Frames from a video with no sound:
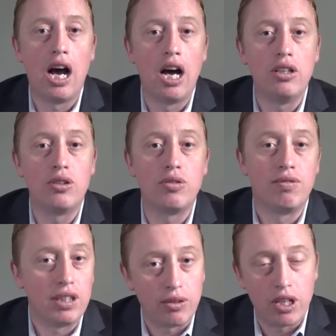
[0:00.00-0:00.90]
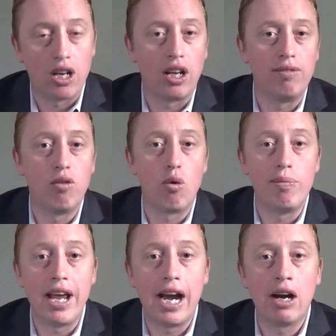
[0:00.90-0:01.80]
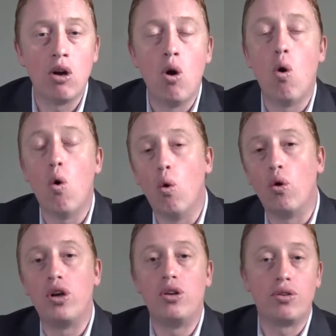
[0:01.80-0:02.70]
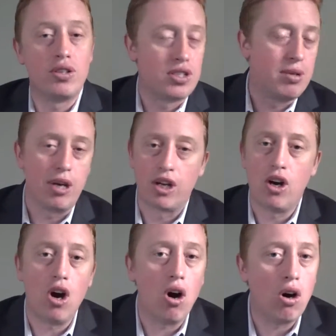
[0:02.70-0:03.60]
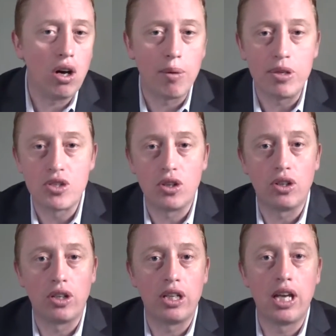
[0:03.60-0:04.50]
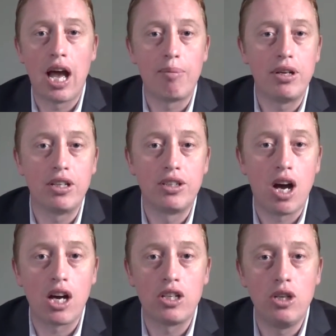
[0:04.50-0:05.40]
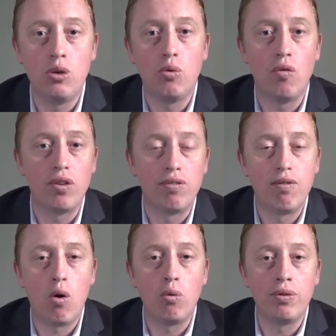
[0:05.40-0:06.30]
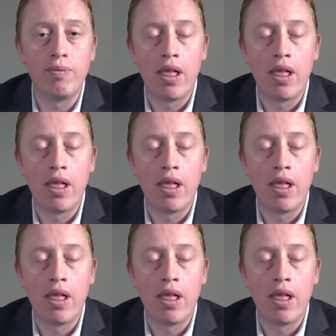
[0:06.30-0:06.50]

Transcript: You can fill out the online form there, or you can just give me a call. I'd be certainly happy to talk to you over the phone,